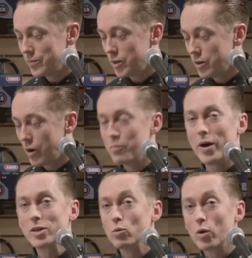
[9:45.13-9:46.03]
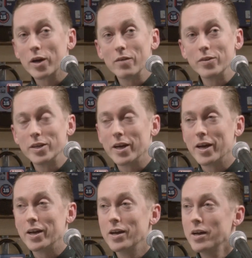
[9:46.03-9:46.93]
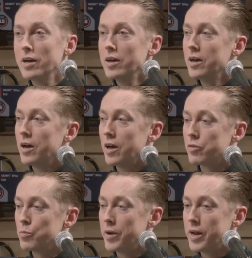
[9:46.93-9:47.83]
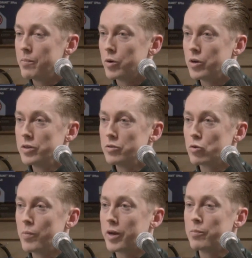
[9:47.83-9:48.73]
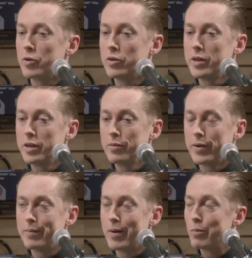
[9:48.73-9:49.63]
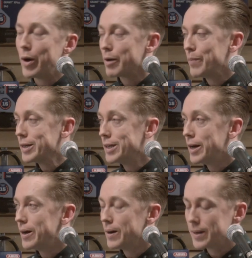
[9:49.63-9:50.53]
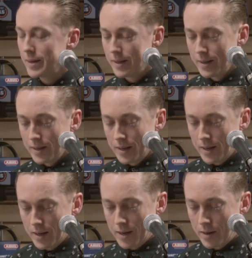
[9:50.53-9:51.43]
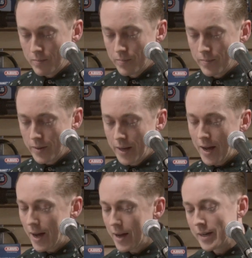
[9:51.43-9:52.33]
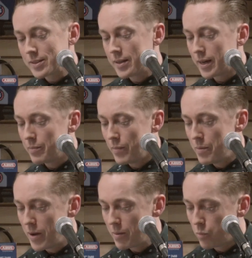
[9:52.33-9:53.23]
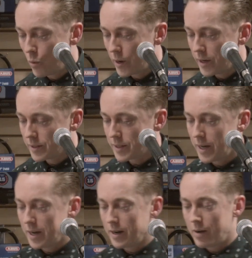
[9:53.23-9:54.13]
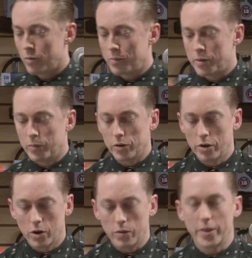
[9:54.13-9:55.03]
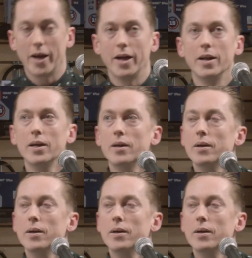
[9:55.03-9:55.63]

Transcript: You know, I bike to work every day through my neighborhood and through my community when I'm not walking my dog. I guess like my main point is that I want people to know that